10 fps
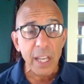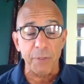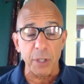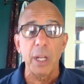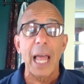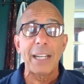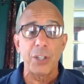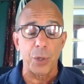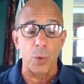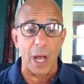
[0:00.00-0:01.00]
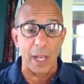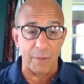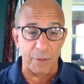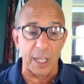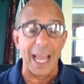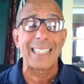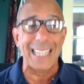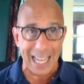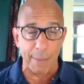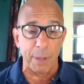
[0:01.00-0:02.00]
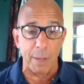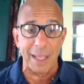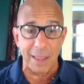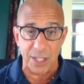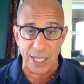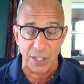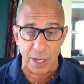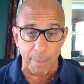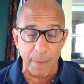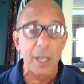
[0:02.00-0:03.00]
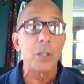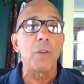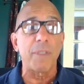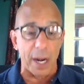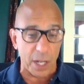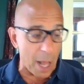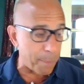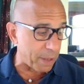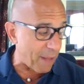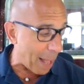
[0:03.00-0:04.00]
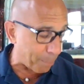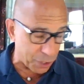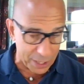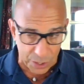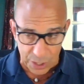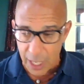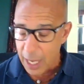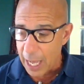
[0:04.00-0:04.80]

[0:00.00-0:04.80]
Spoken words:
if you'd like to implement the system, you've got a couple of options.